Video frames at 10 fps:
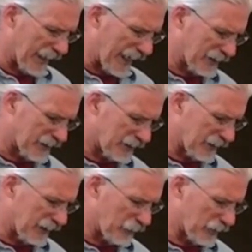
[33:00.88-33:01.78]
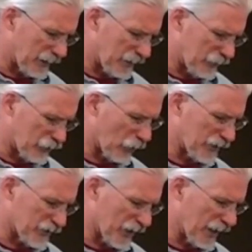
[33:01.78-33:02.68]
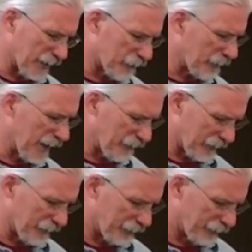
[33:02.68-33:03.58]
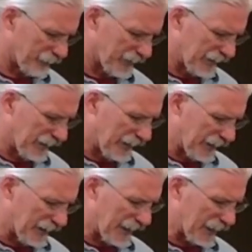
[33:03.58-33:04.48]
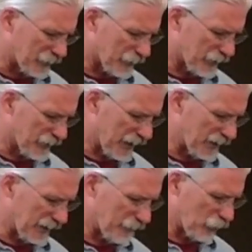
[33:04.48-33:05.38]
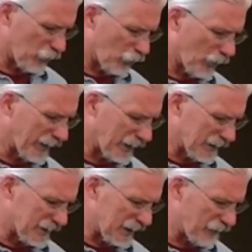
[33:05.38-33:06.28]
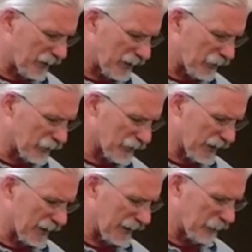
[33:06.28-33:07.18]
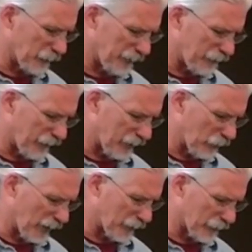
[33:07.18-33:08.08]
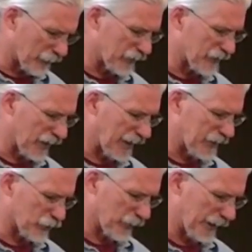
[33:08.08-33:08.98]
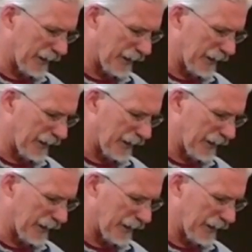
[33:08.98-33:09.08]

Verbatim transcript: and asking that he would show a sign from heaven. And he answered and said to them, When it is evening, you say, It will be fair weather, for the sky is